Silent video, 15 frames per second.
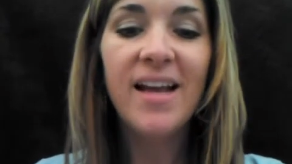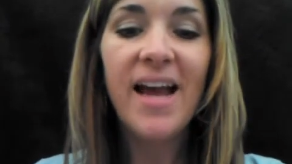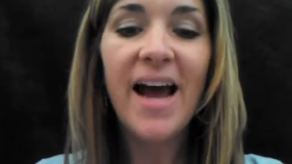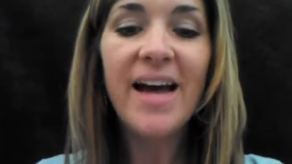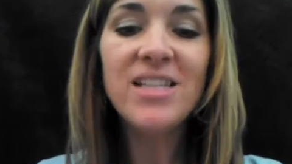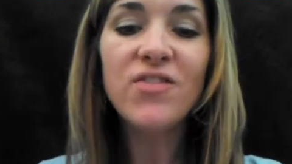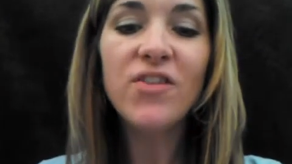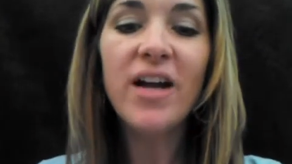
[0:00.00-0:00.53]

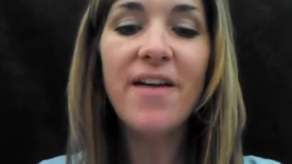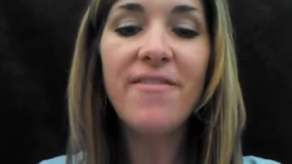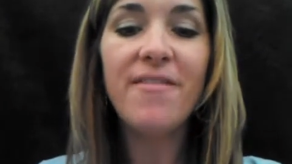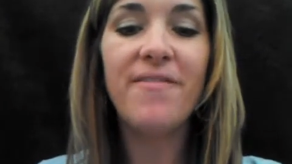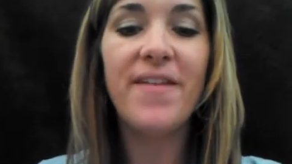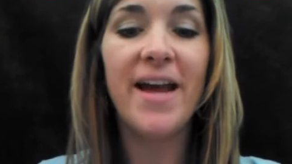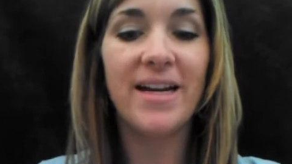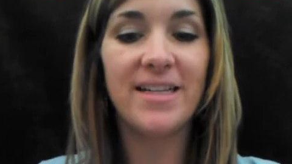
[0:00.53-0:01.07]
As for
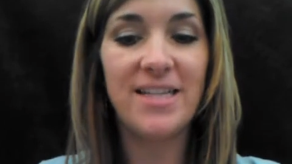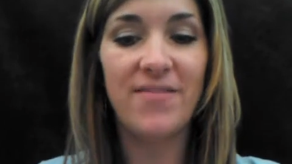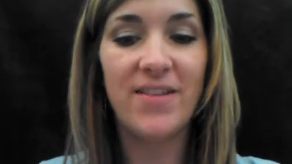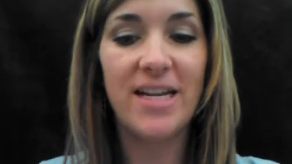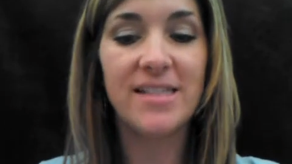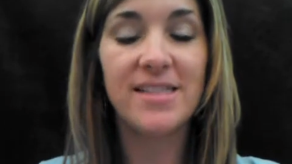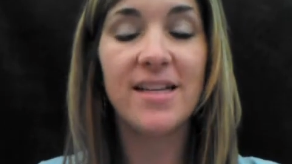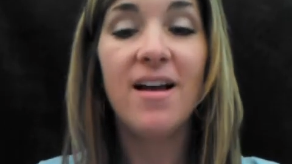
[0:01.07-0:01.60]
FFA
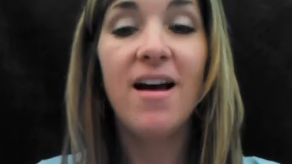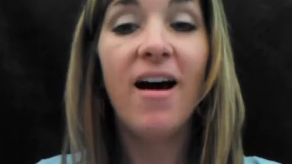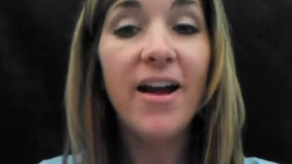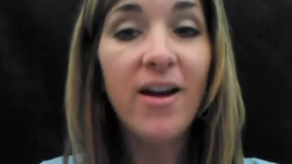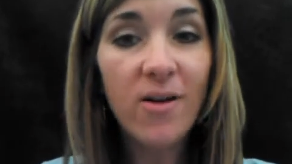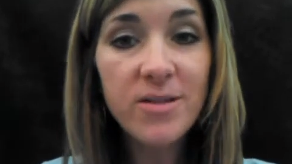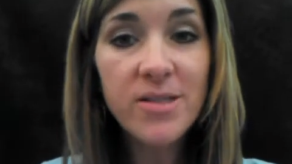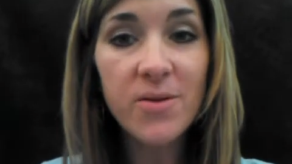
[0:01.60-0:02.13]
activities, I
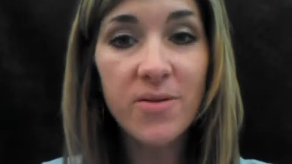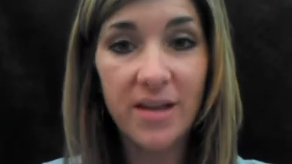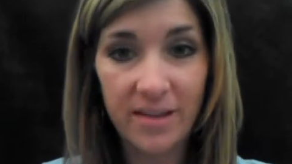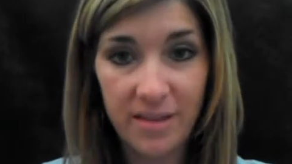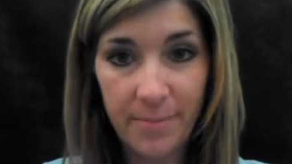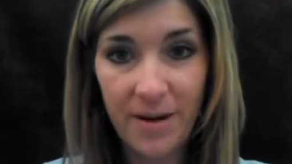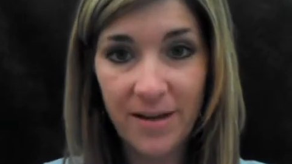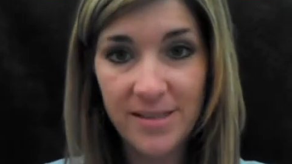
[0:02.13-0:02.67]
also
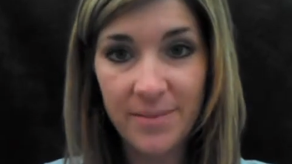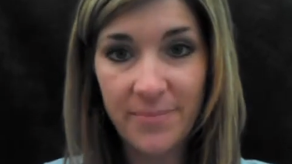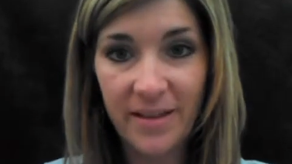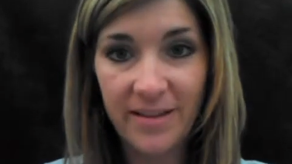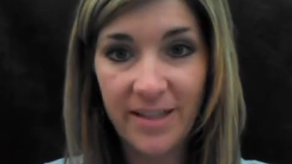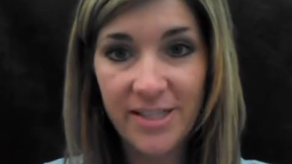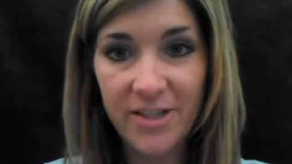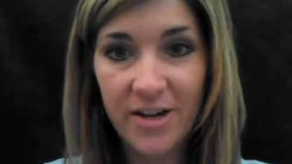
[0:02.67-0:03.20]
think the
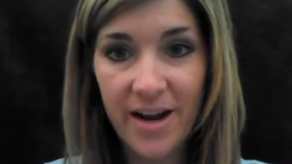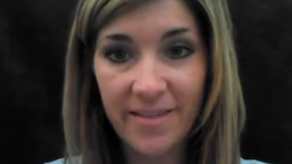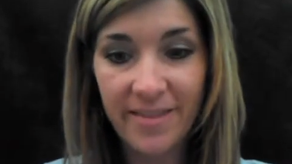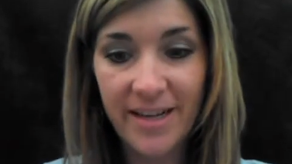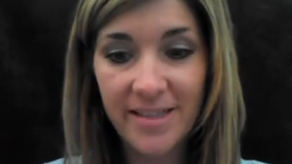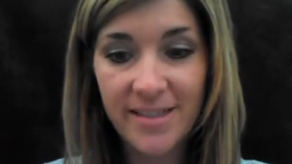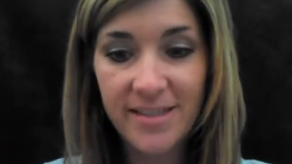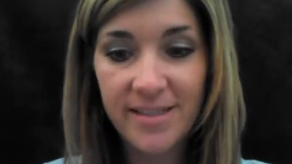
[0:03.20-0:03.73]
possibilities are
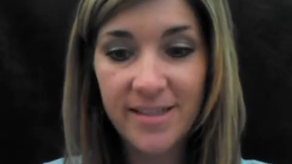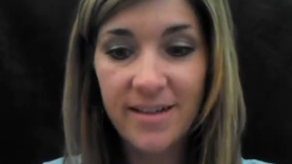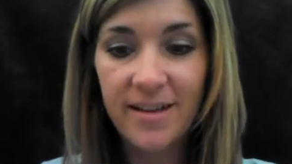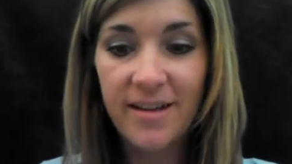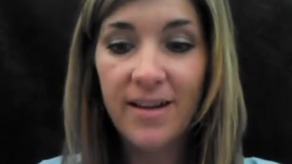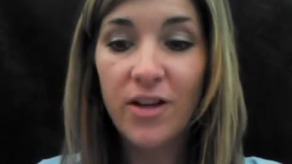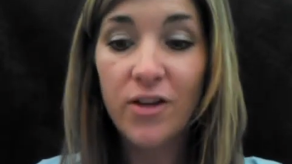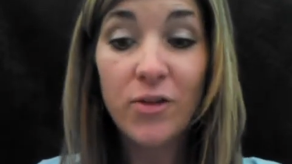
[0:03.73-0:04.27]
endless.
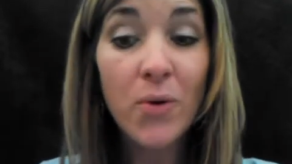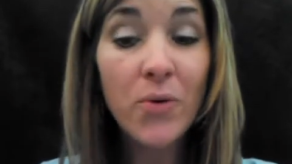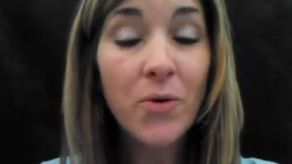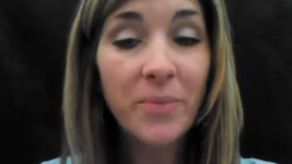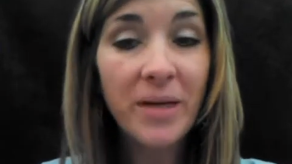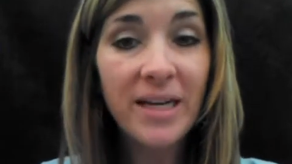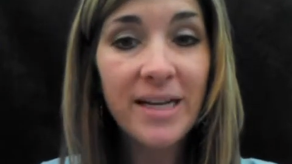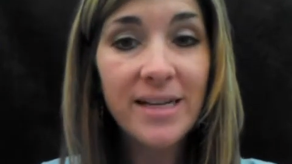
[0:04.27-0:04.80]
Local
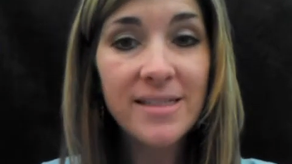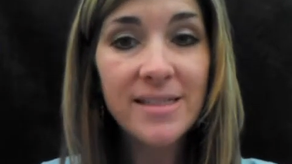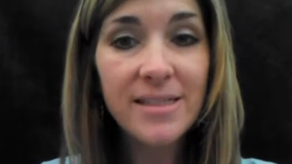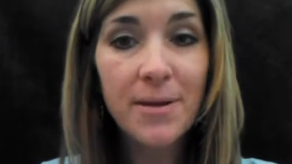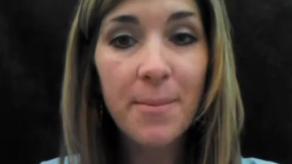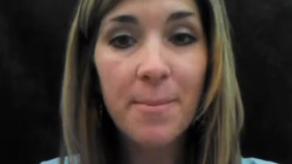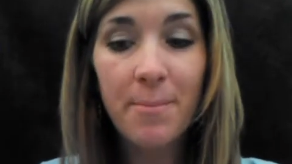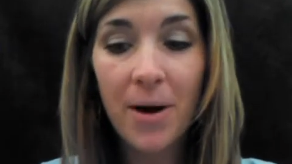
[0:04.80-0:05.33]

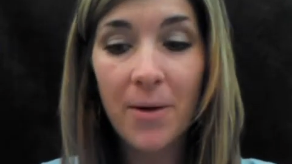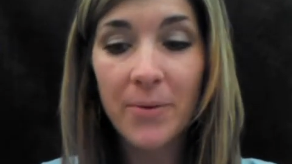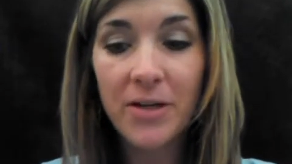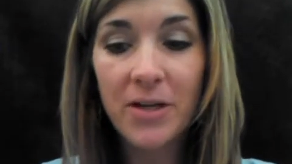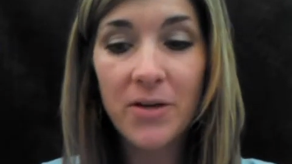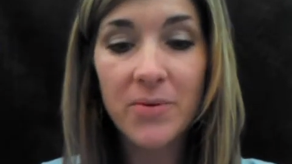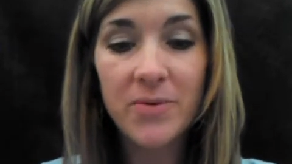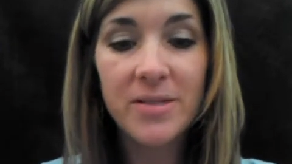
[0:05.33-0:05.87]
meetings,
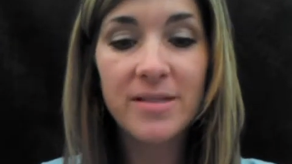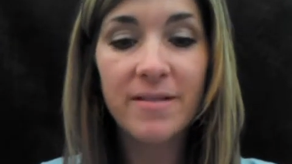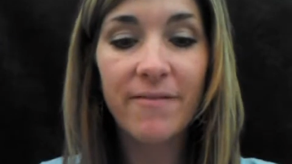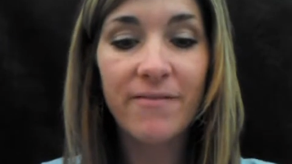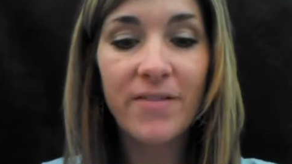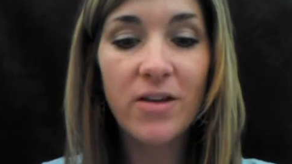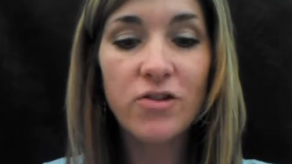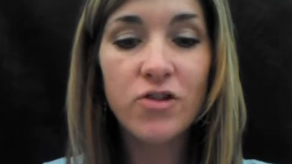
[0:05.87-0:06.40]
barbecues,
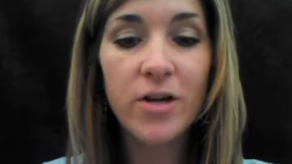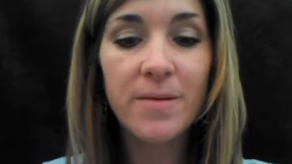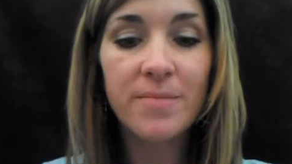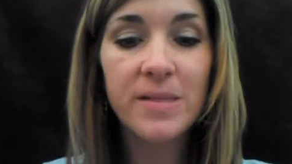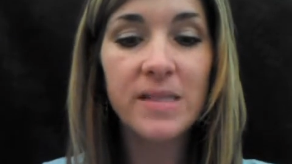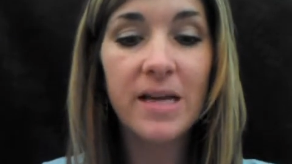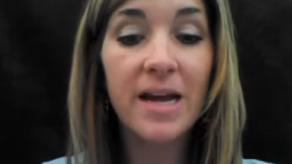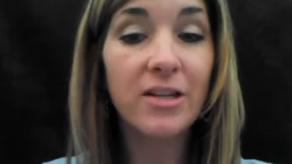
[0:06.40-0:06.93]
field
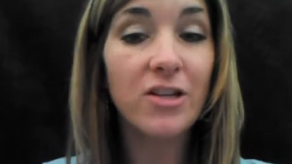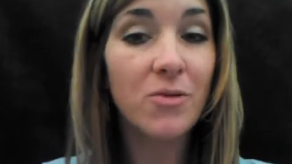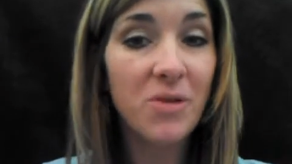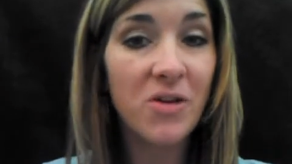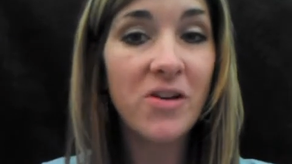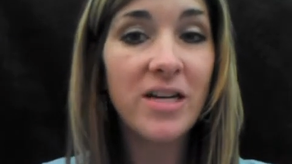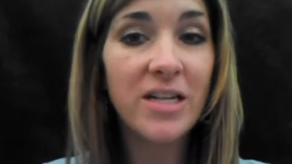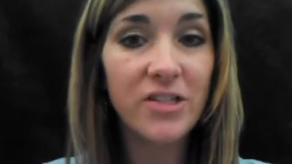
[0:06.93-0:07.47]
trips, and
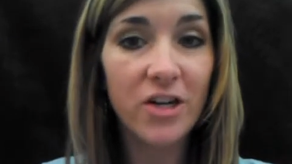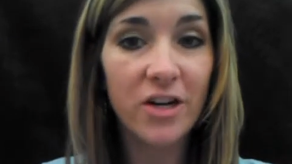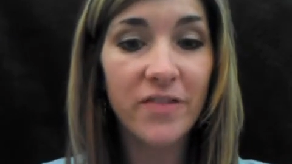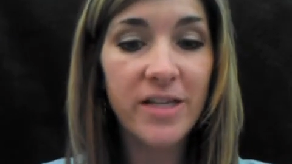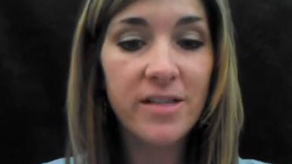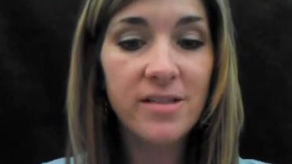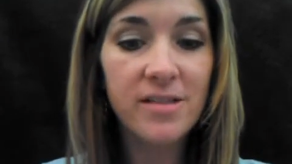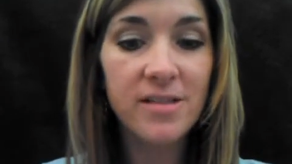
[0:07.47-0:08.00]
community
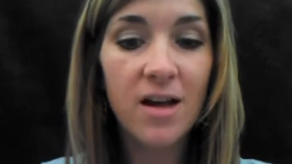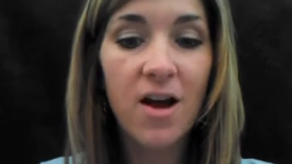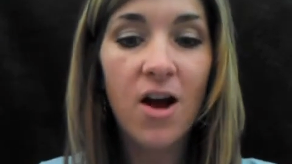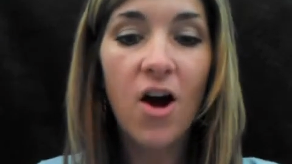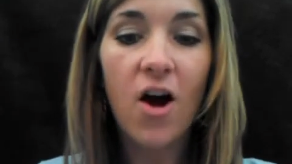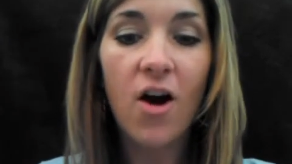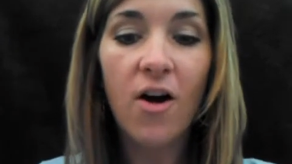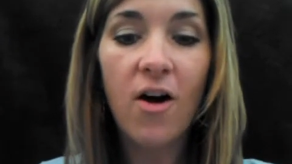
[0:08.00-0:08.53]
service
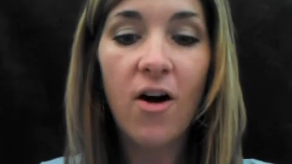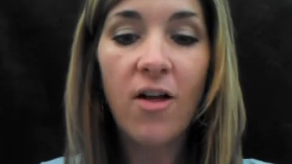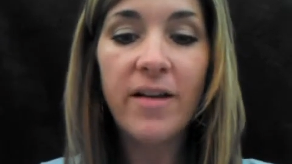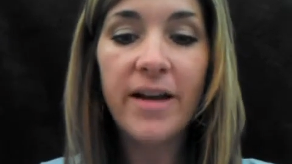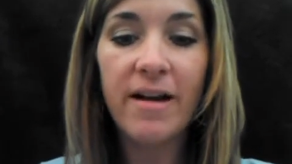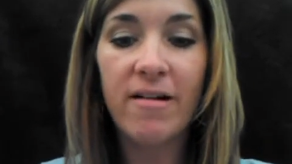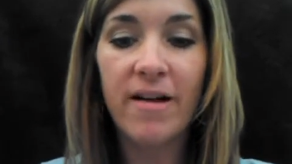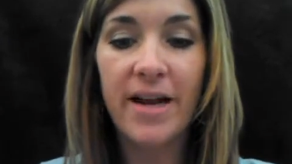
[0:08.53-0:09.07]
are all
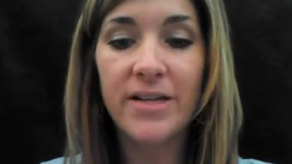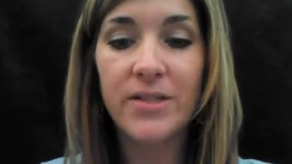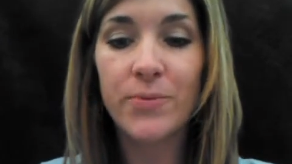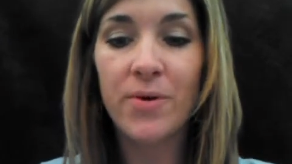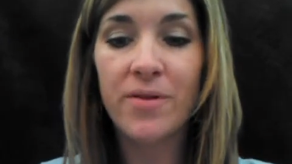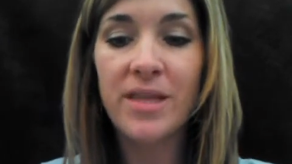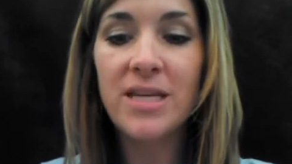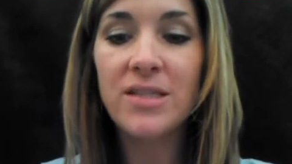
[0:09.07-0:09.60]
areas
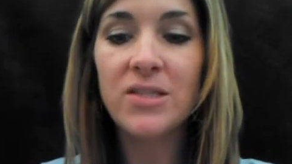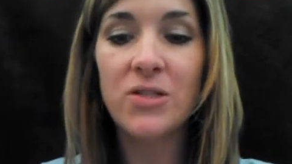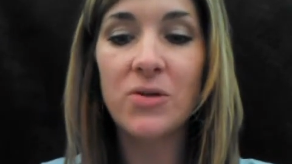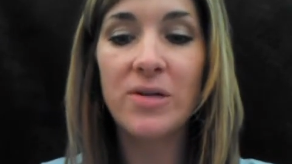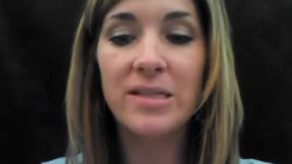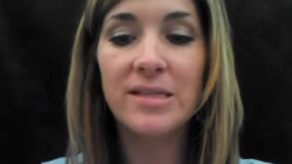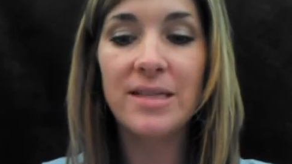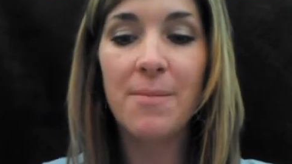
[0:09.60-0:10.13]
where these
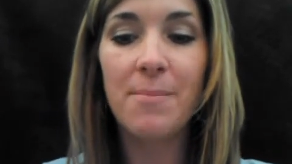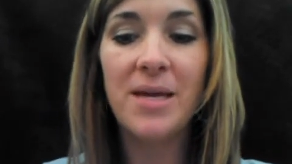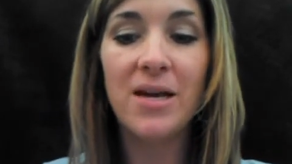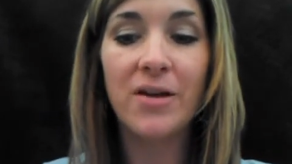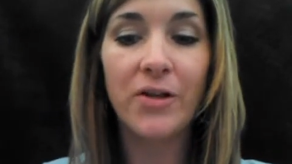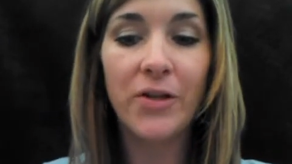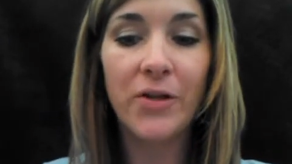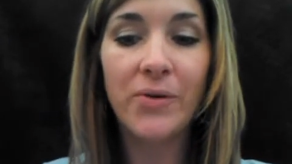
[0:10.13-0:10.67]
students can be
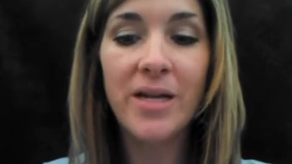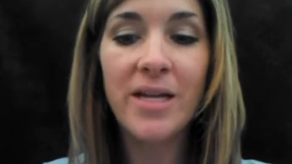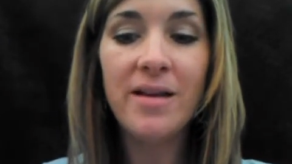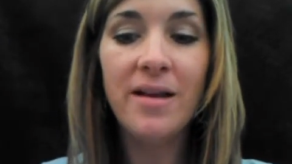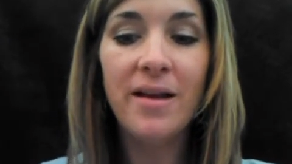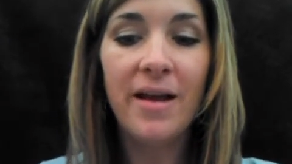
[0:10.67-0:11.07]
included,